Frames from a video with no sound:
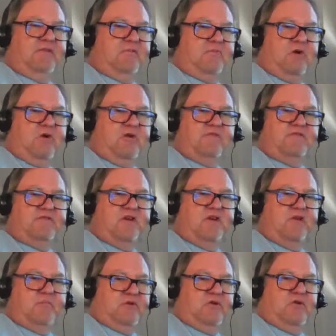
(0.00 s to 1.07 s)
their motives
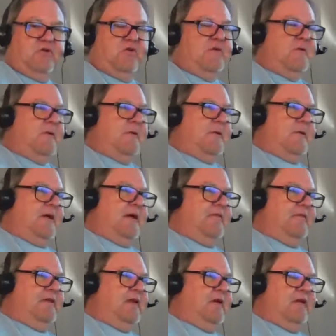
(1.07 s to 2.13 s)
are pure,
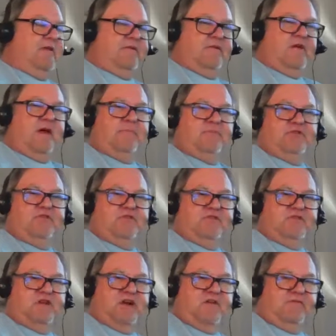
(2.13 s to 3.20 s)
and they're up to
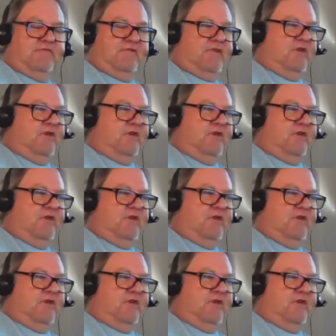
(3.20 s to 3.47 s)
stuff.